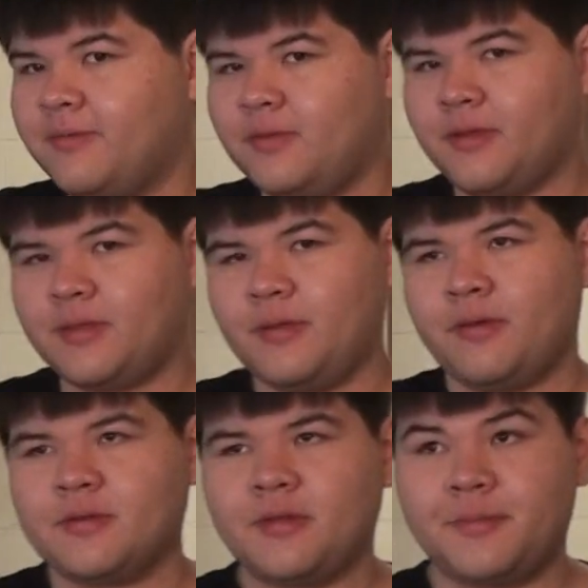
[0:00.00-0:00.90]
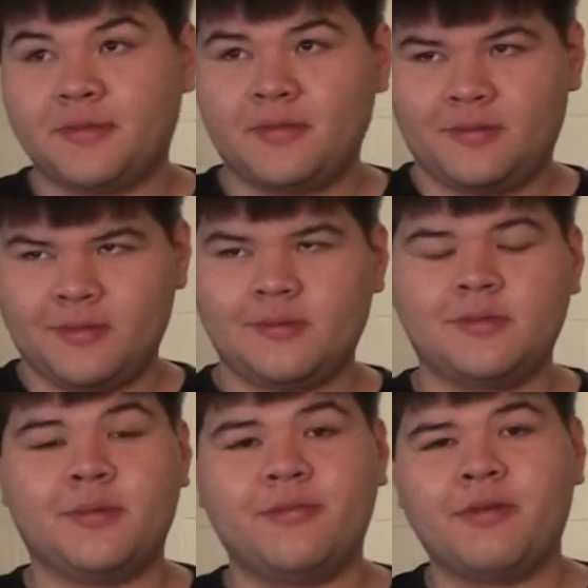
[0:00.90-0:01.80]
If you like theoretical episodes, this
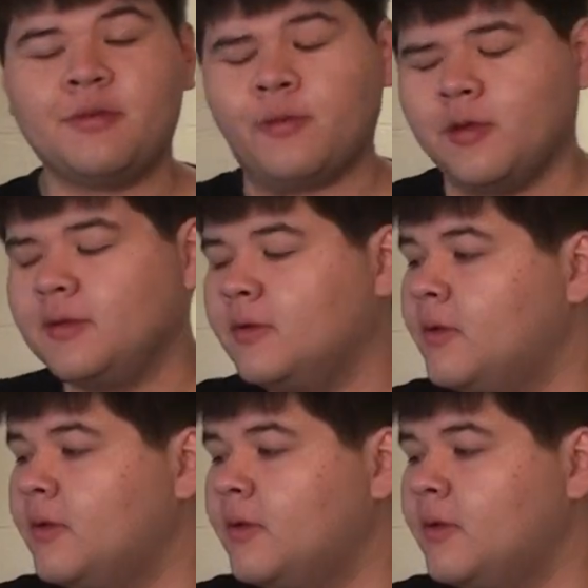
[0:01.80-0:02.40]
will be a fun one.